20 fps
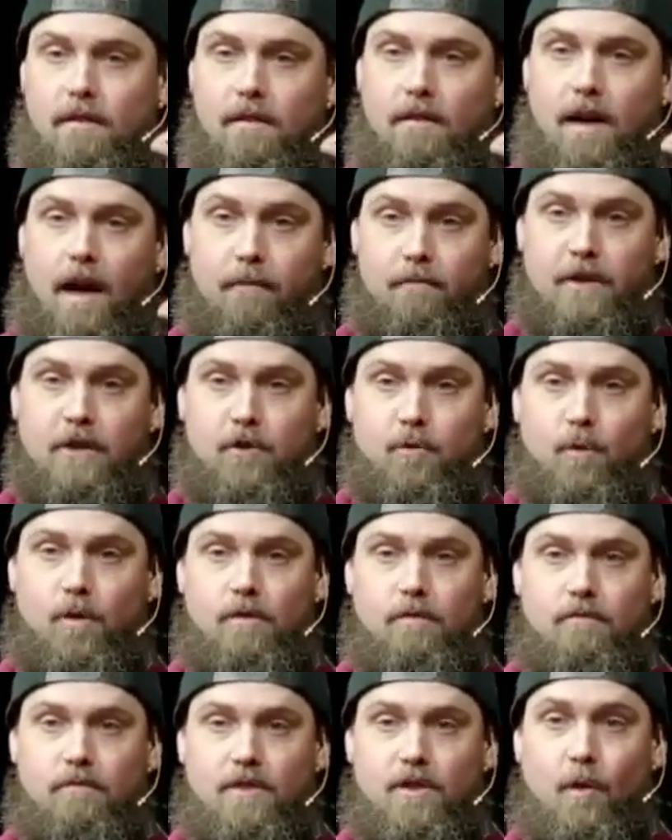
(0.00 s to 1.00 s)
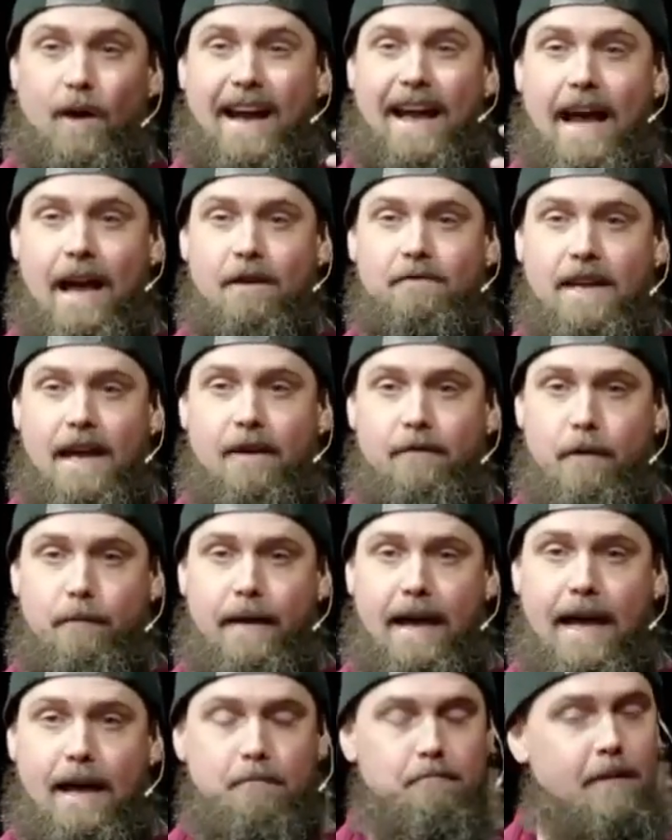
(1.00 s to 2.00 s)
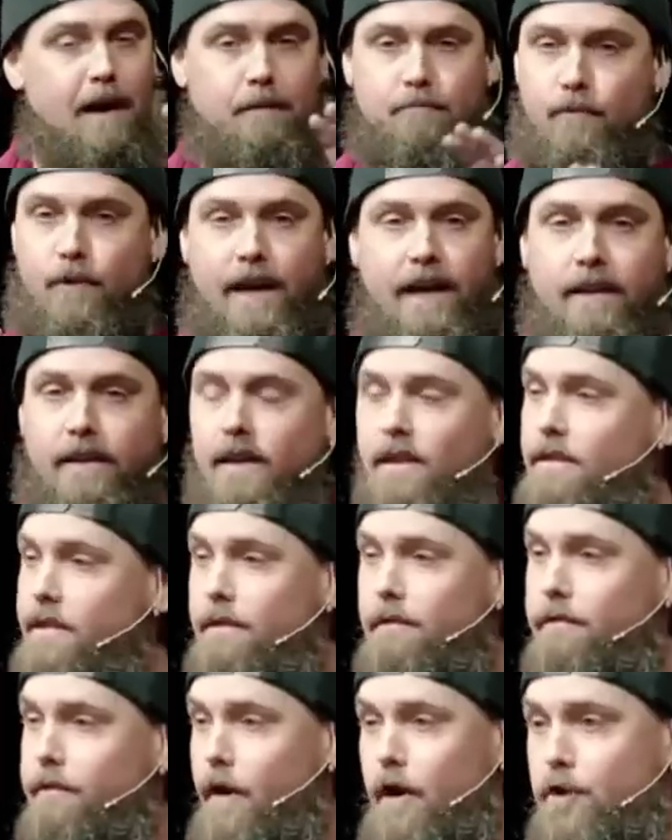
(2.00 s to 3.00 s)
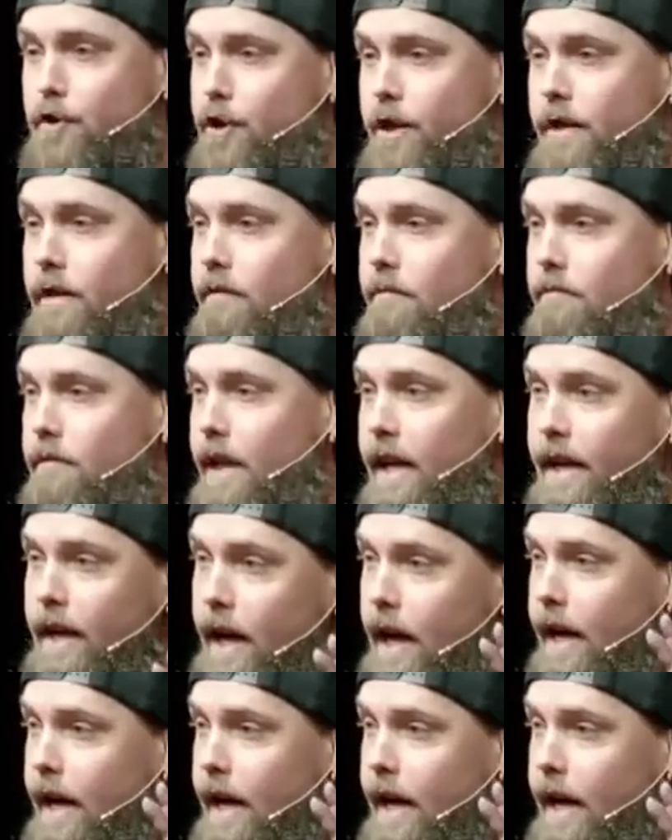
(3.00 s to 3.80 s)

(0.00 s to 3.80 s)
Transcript: I'm visual, so I have to have a map. My brain doesn't function. Like, I